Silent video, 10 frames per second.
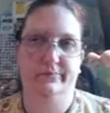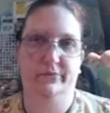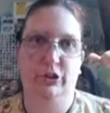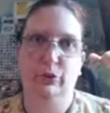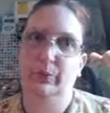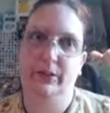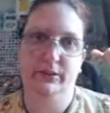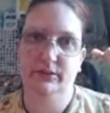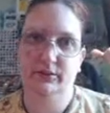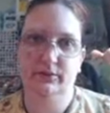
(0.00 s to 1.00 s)
$2.
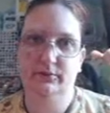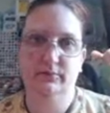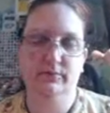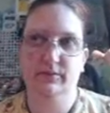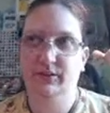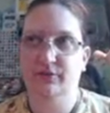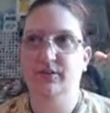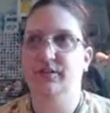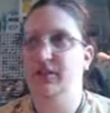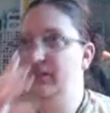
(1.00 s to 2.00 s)

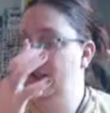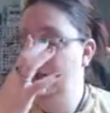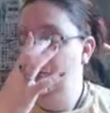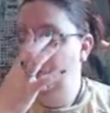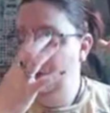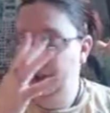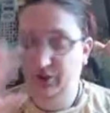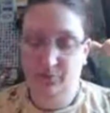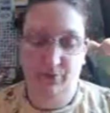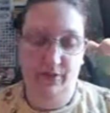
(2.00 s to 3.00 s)
Seriously, really
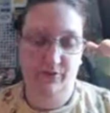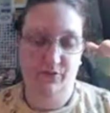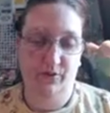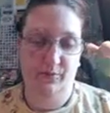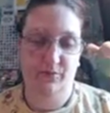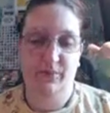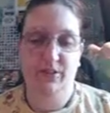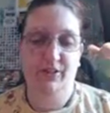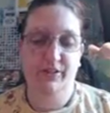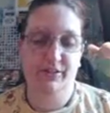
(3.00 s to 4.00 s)
good price for them,
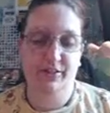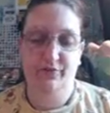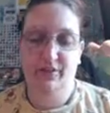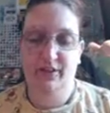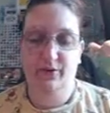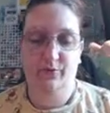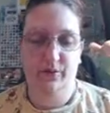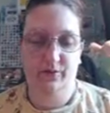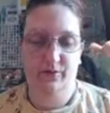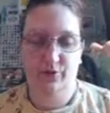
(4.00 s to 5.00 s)
especially considering that
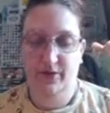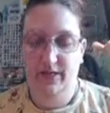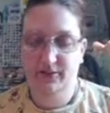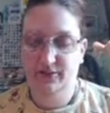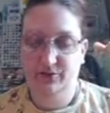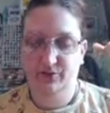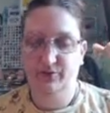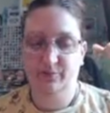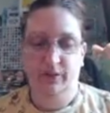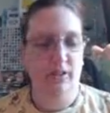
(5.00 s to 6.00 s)
when Joann sold
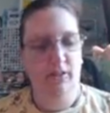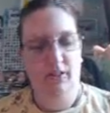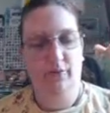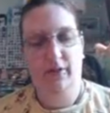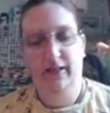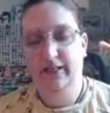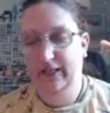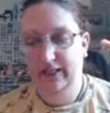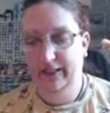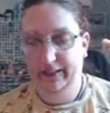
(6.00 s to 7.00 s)
them, they were like
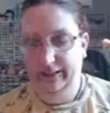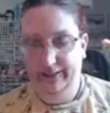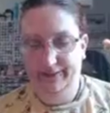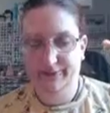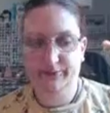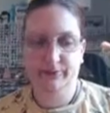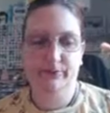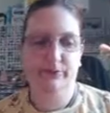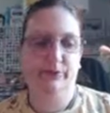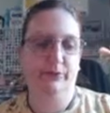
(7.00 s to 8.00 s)
$9.99.
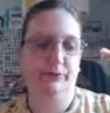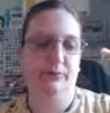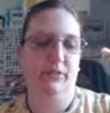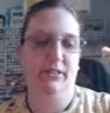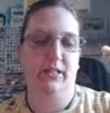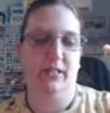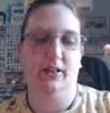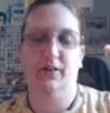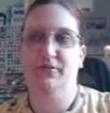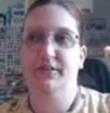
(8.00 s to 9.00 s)
Because I
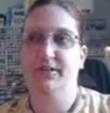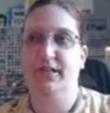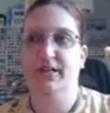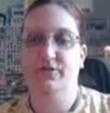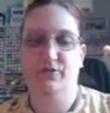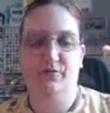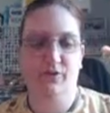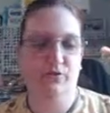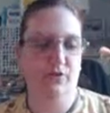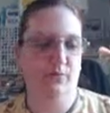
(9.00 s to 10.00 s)
love the size, so I've
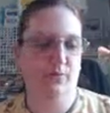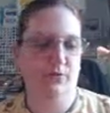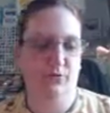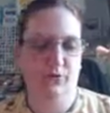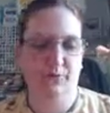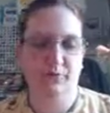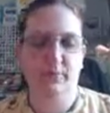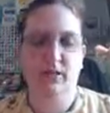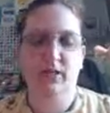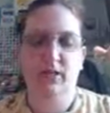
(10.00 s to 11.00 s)
used them before.
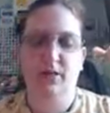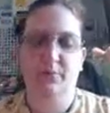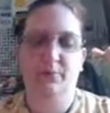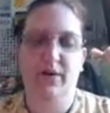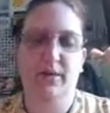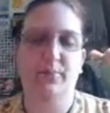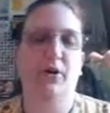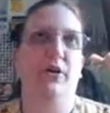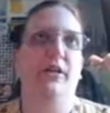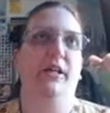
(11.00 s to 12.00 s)
My
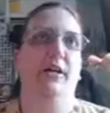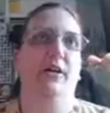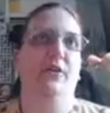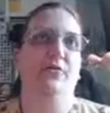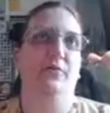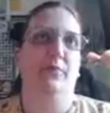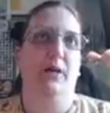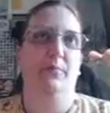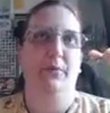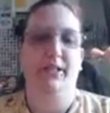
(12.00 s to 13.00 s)
body of
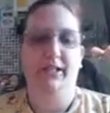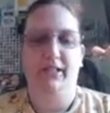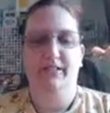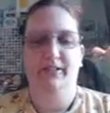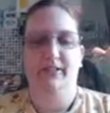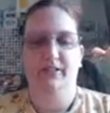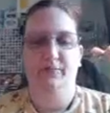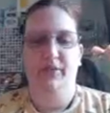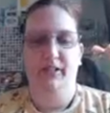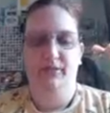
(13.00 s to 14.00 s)
my bunny is gonna
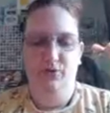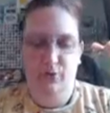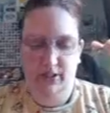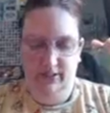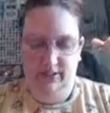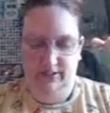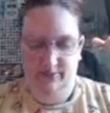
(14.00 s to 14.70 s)
be a doily.